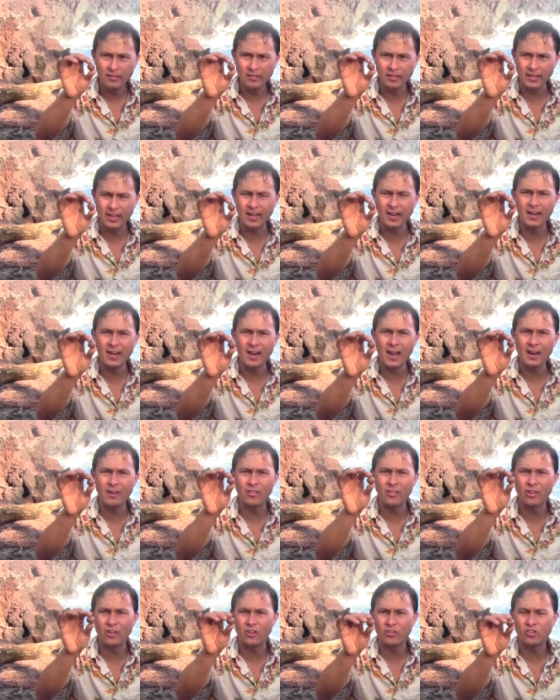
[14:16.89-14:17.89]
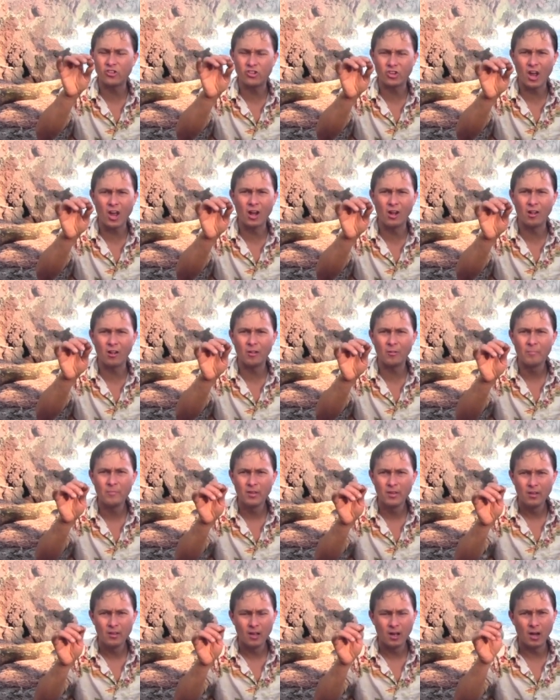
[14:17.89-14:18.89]
to get it out of the shell
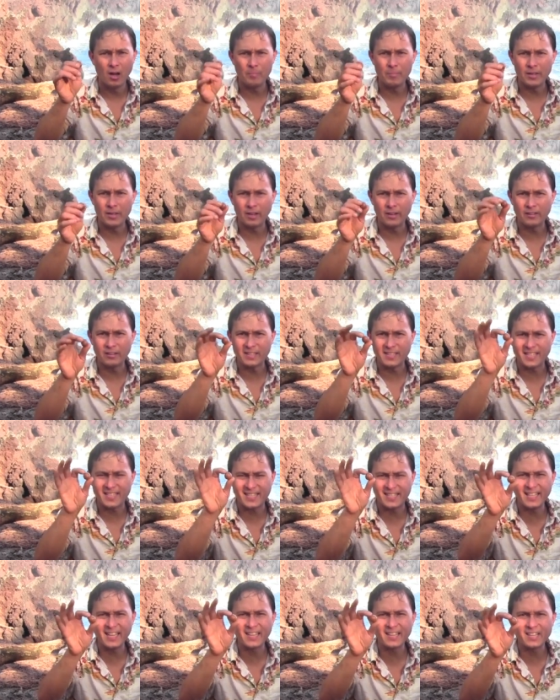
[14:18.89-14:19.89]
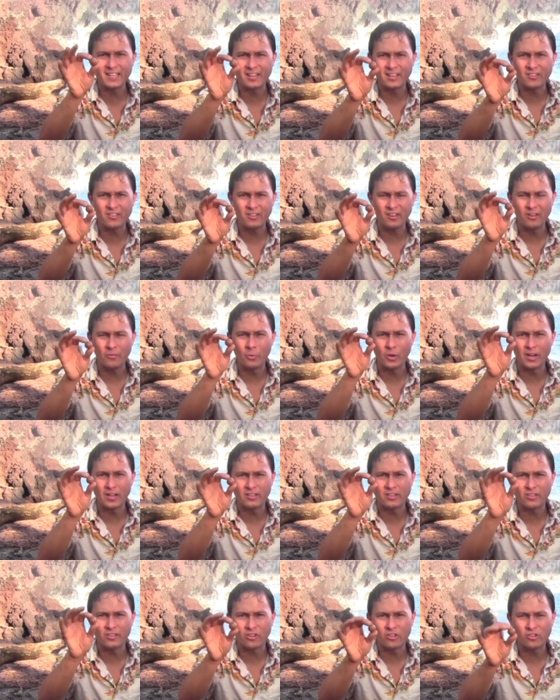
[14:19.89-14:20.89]
uh, because it sticks and it's when
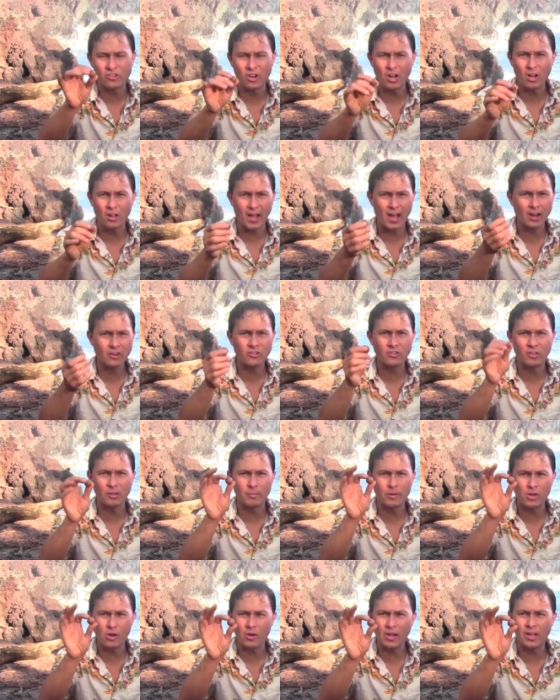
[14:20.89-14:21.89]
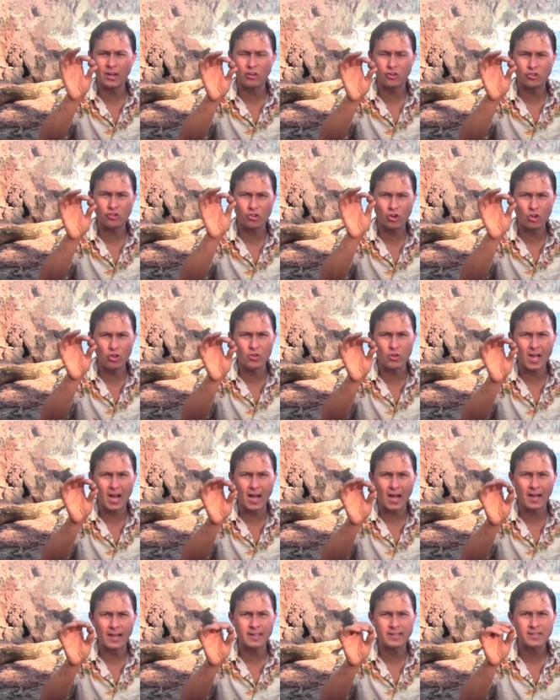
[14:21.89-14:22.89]
it's in the shell actually let me go ahead and show you
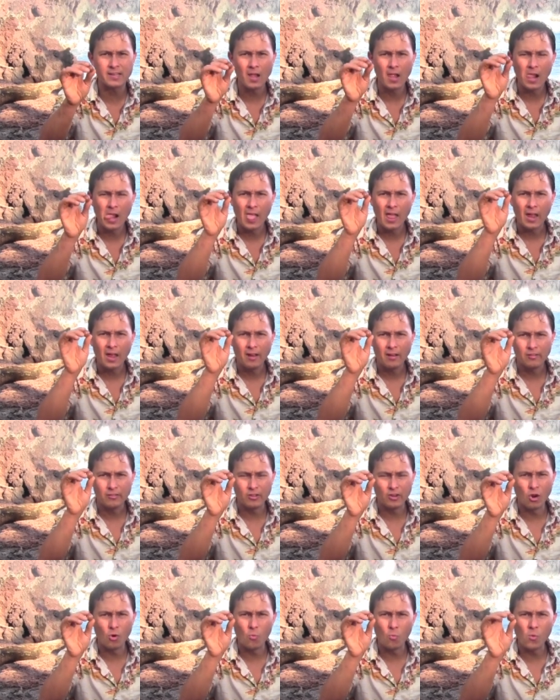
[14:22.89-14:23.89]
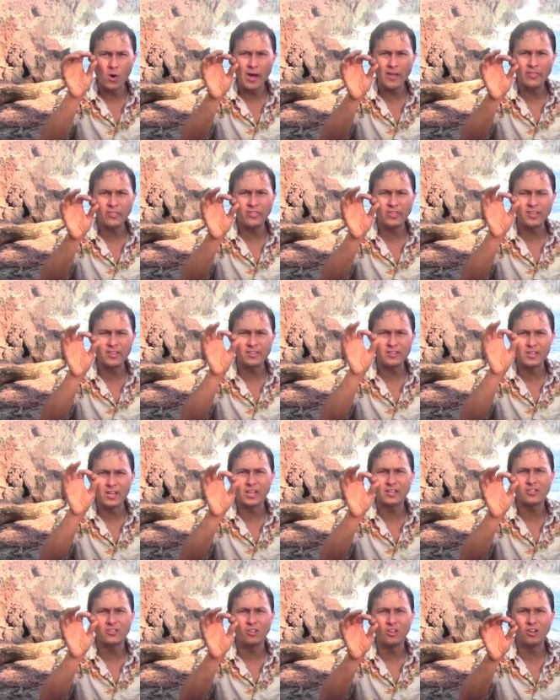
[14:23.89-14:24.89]
guys you know what these
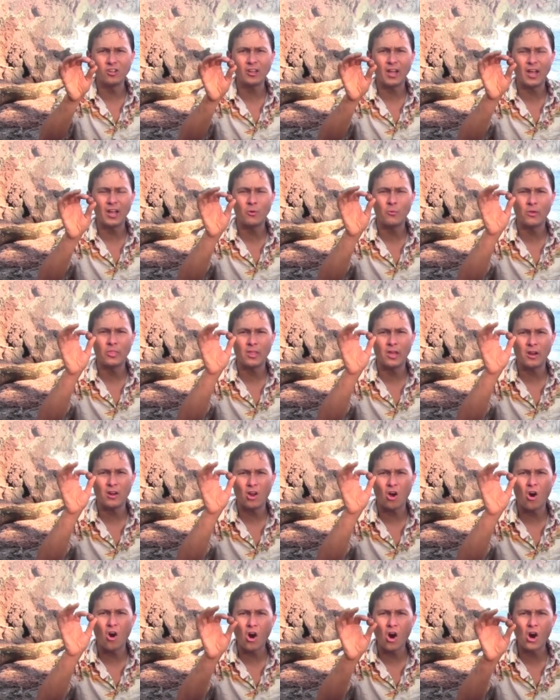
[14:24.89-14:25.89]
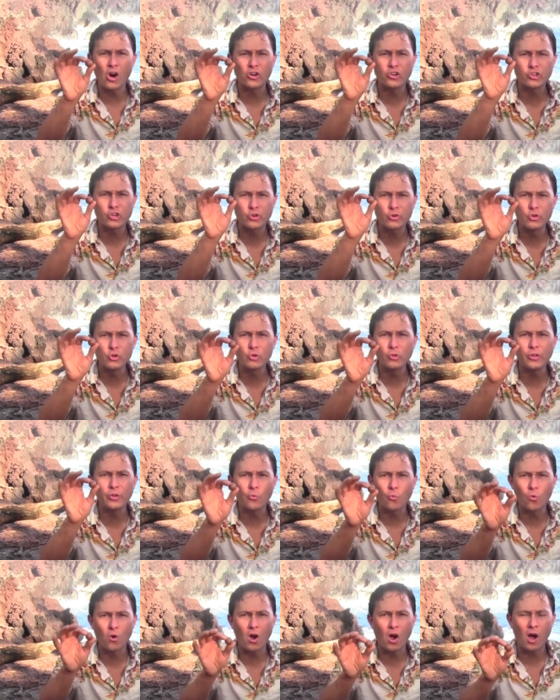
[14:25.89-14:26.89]
nuts look like when they are
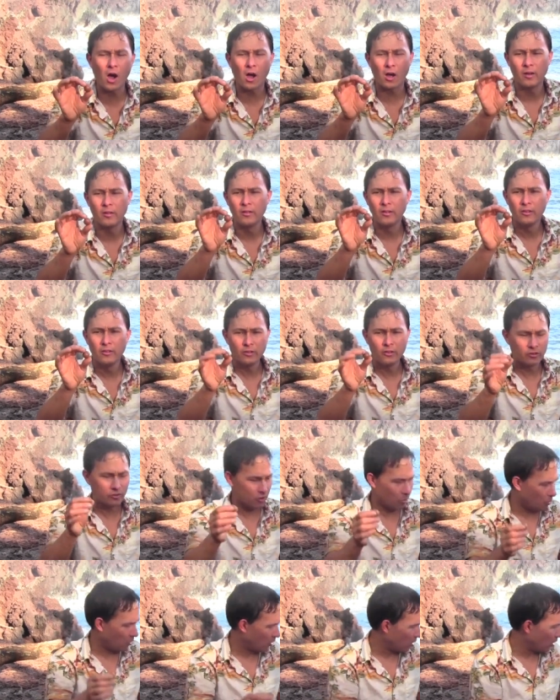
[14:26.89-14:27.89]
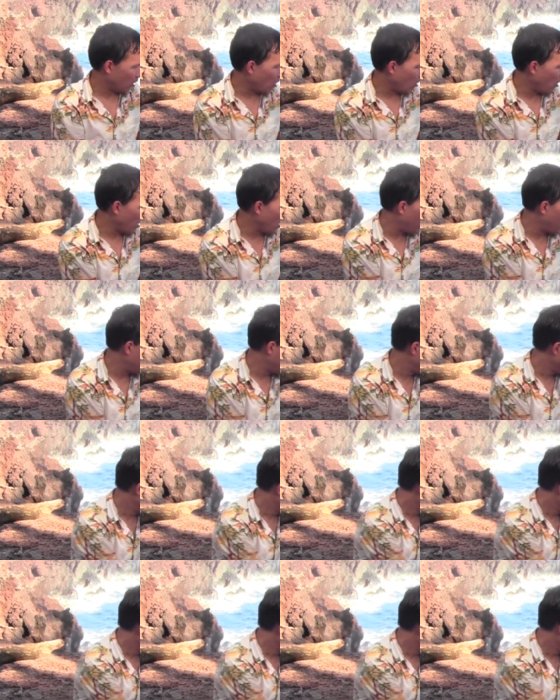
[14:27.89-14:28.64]
truly raw so we're gonna go ahead